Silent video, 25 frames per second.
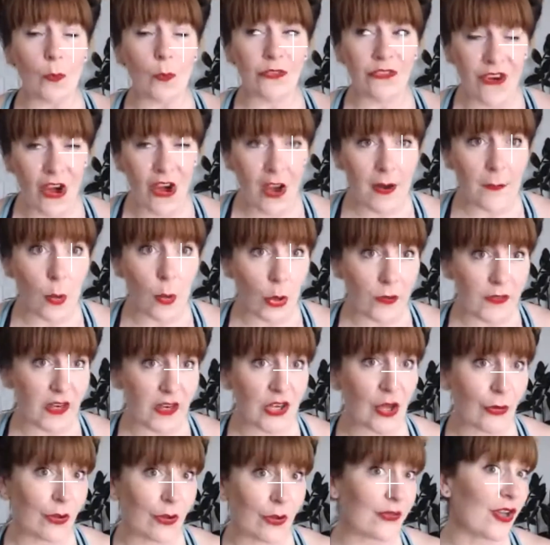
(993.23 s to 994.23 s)
far more
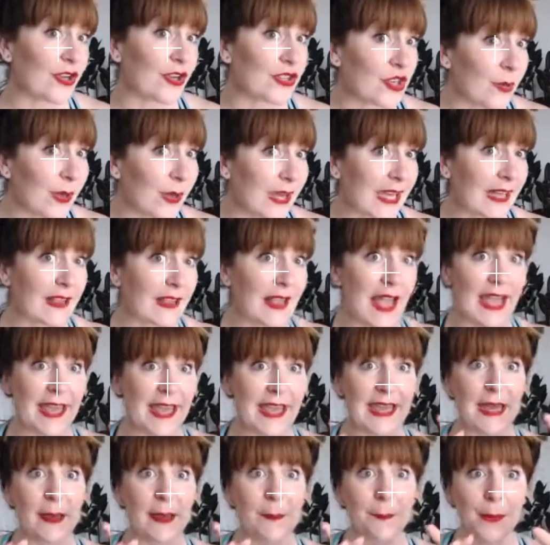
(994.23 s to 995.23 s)
than yoga. They're doing
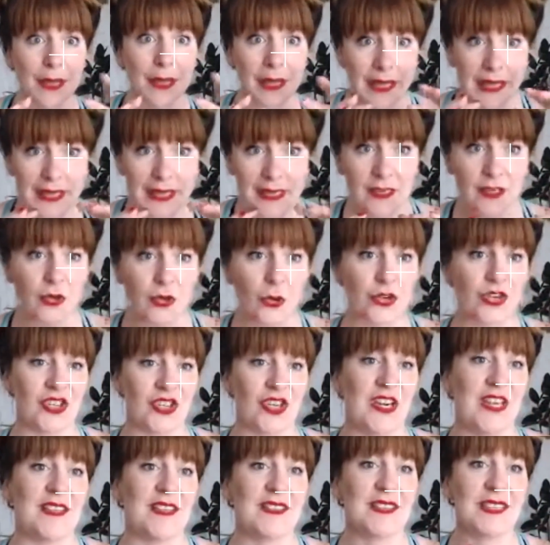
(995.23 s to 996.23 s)
like complete
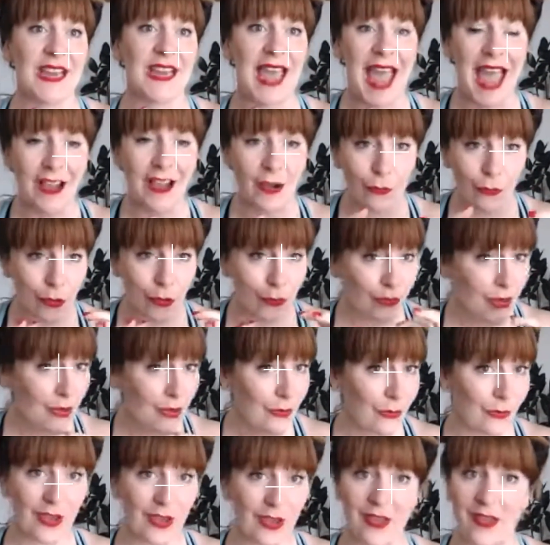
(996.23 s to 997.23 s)
contortionist, acro
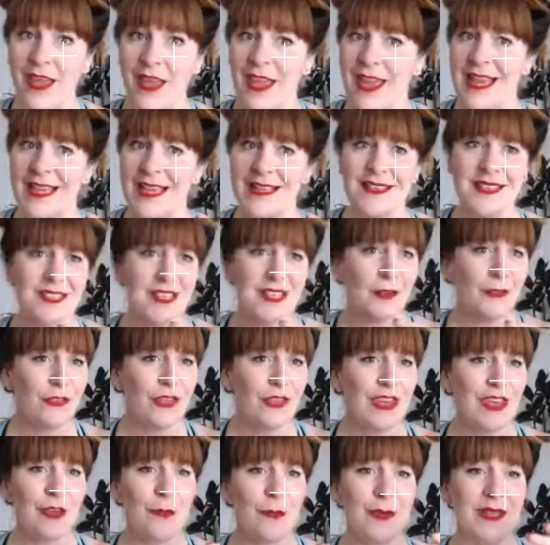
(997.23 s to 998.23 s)
yoga,
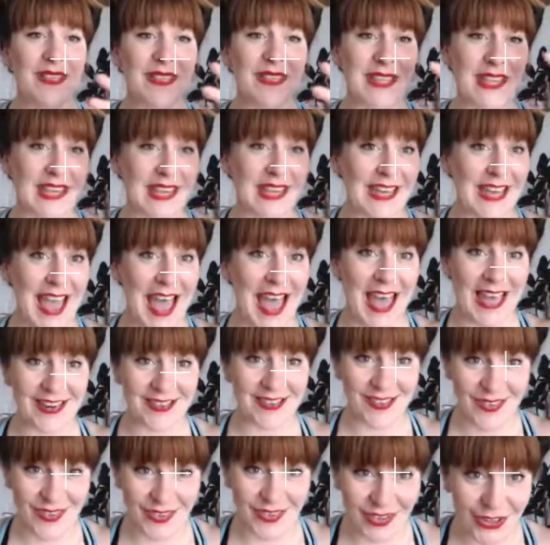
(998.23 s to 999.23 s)
stuff that you would see at
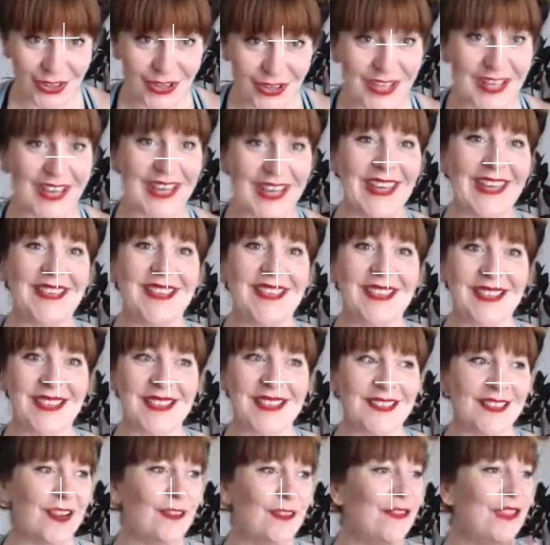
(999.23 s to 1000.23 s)
a circus,
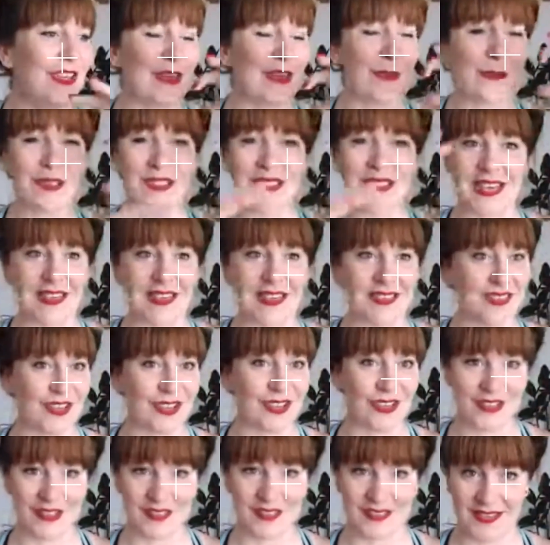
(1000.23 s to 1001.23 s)
stuff that you would see at
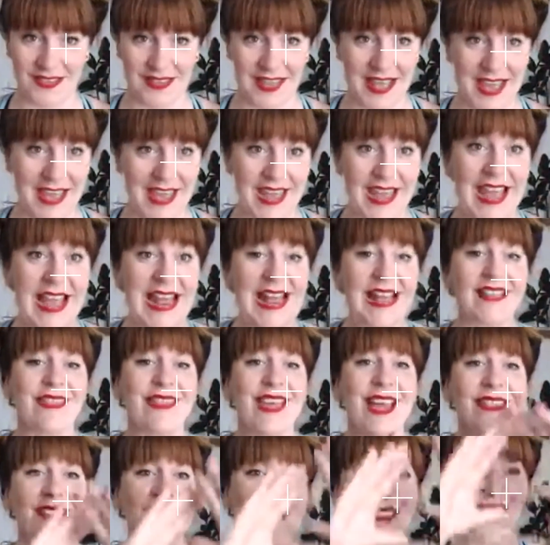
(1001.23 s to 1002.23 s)
Cirque du Soleil.
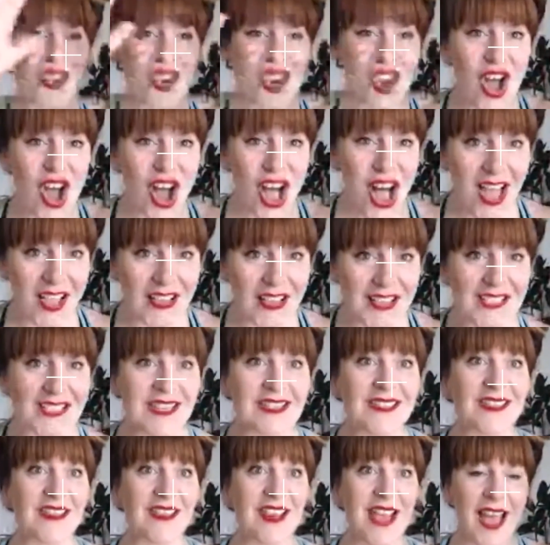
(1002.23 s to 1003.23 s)
That's
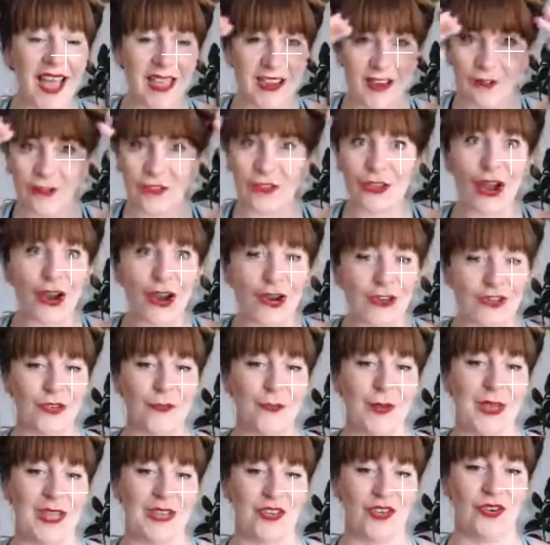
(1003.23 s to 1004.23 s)
not the kind of
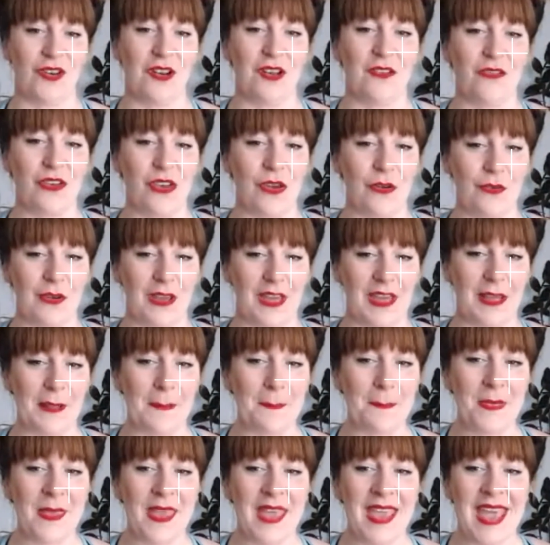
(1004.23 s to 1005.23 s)
larger picture of
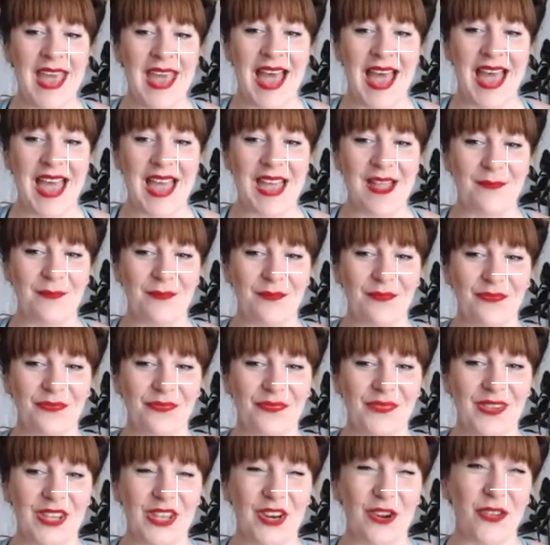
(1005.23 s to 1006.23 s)
yoga.
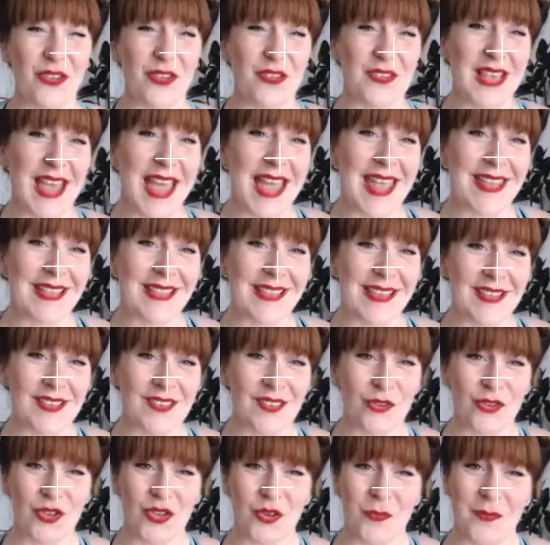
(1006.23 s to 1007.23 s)
There's
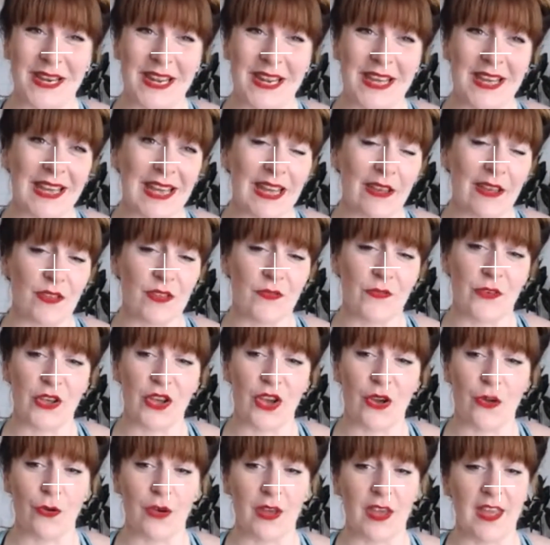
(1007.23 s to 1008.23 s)
endless social media accounts for
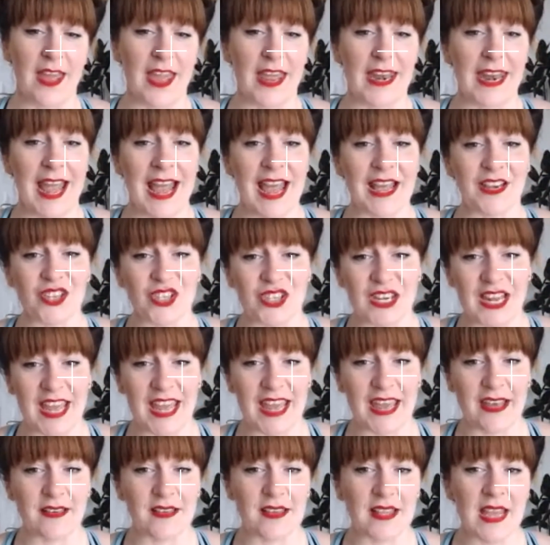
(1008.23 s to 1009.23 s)
yoga and
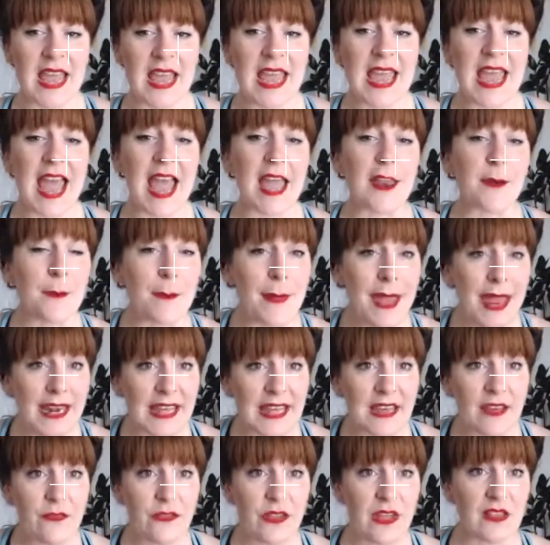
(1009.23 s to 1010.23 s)
hashtags, and
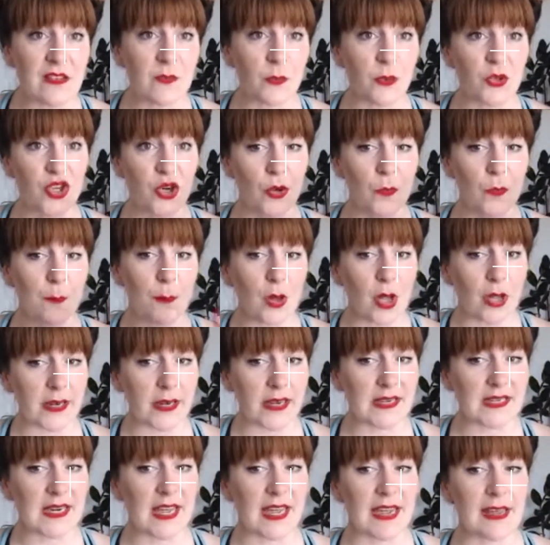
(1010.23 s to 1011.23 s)
many of these will show
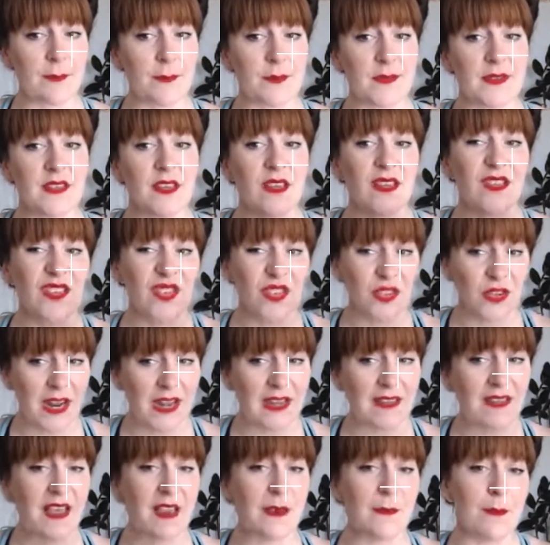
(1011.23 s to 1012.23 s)
body types,
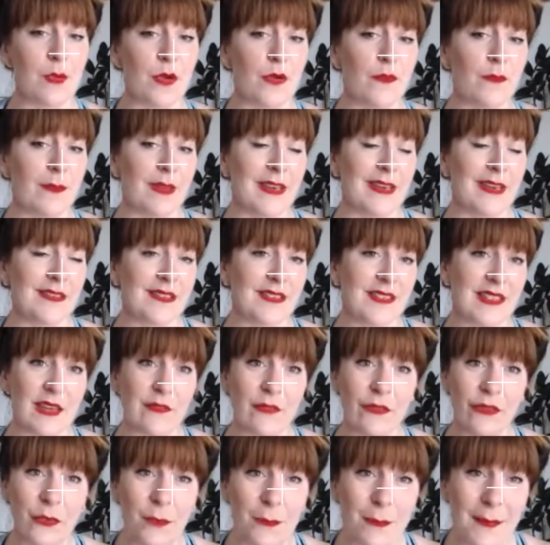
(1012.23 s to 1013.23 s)
strength and movement
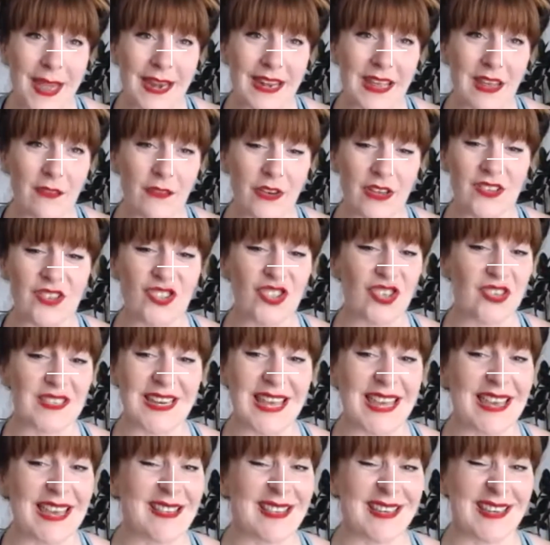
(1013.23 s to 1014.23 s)
that for many of us
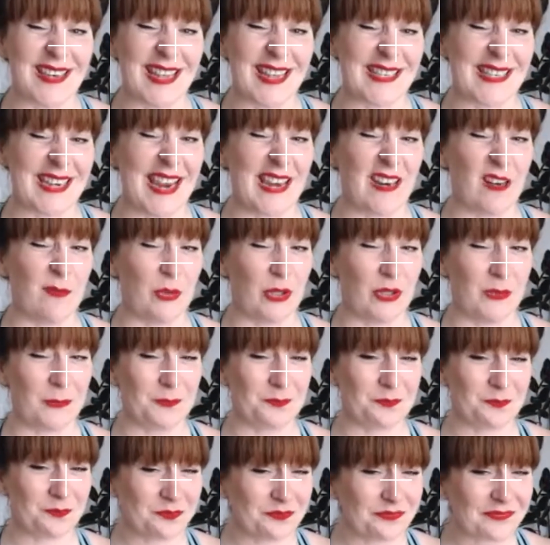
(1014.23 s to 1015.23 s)
just isn't
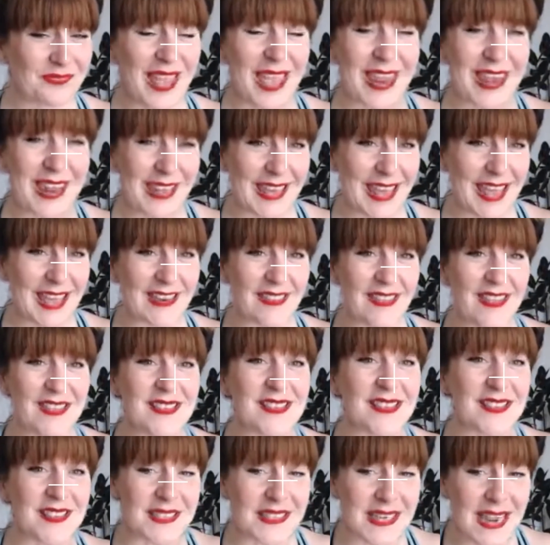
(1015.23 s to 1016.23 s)
attainable. And again,
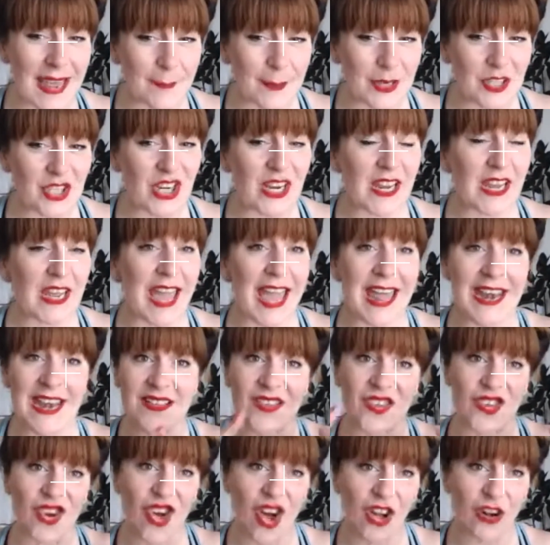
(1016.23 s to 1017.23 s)
this is damaging, and
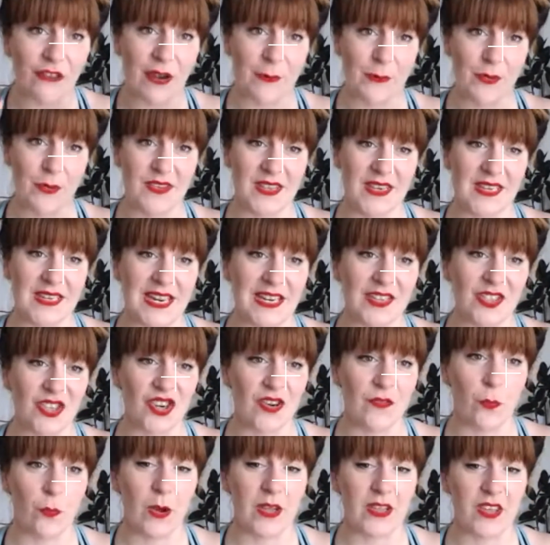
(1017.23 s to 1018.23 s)
it's not a
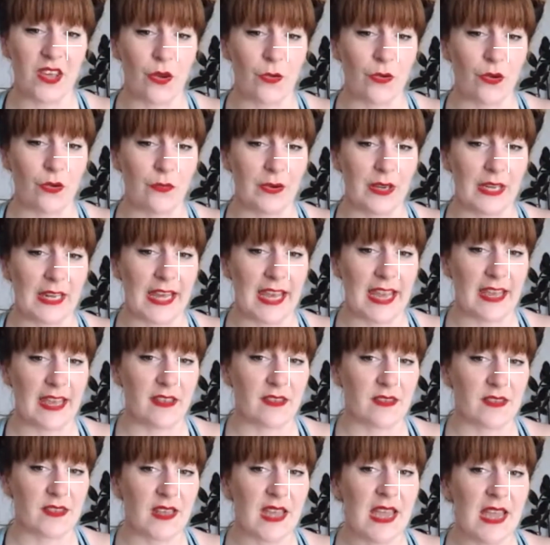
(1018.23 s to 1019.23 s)
representation of what yoga really
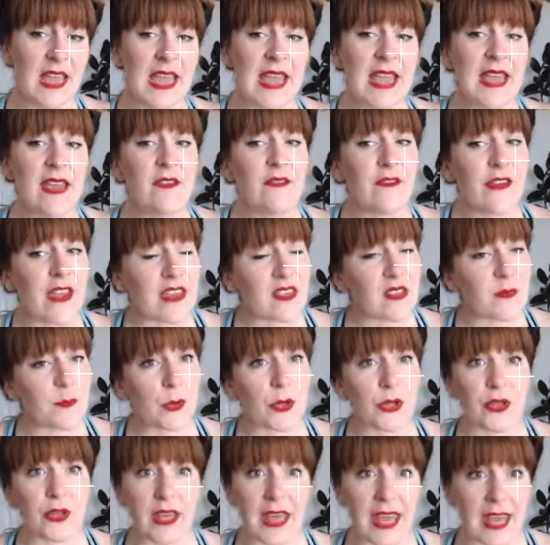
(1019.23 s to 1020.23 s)
is.
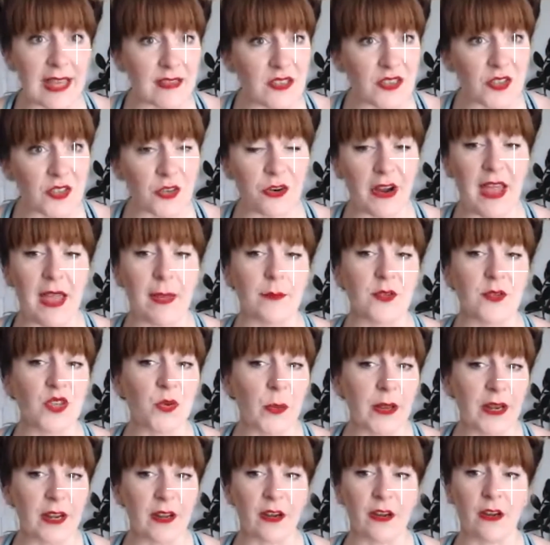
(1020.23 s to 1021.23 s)
Facebook, Instagram,
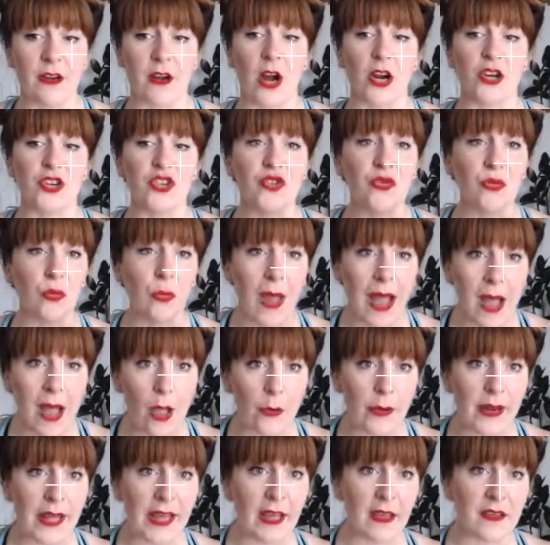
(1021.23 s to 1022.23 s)
Twitter are
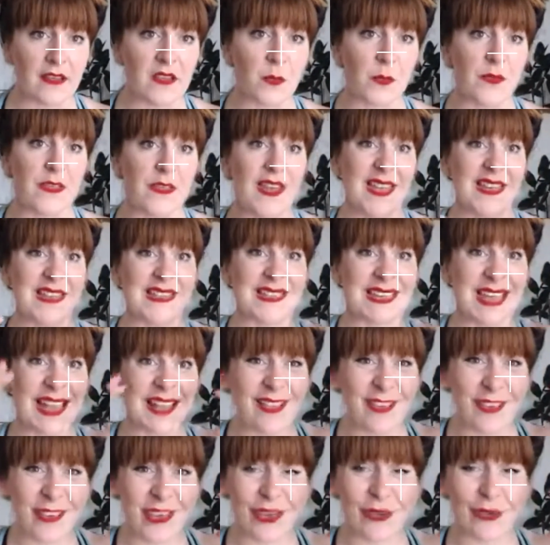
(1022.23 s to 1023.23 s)
drowning us with a
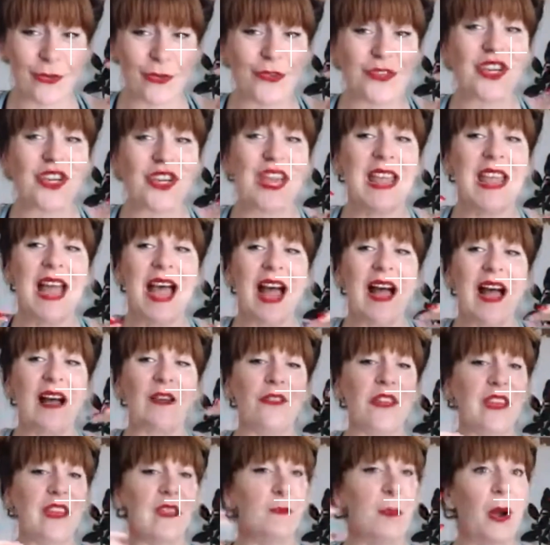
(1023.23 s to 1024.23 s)
deluge
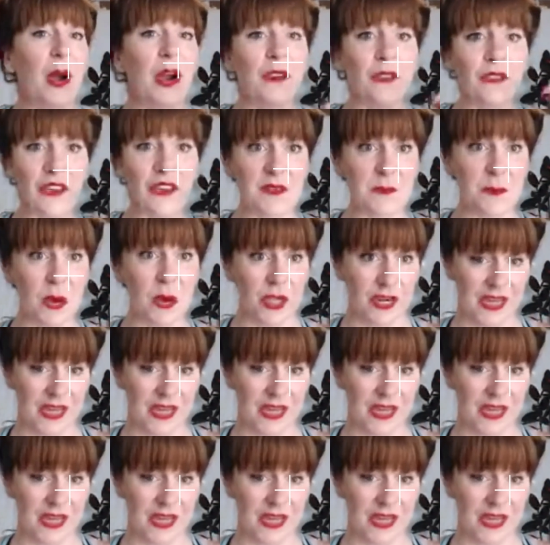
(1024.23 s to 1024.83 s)
of these perfect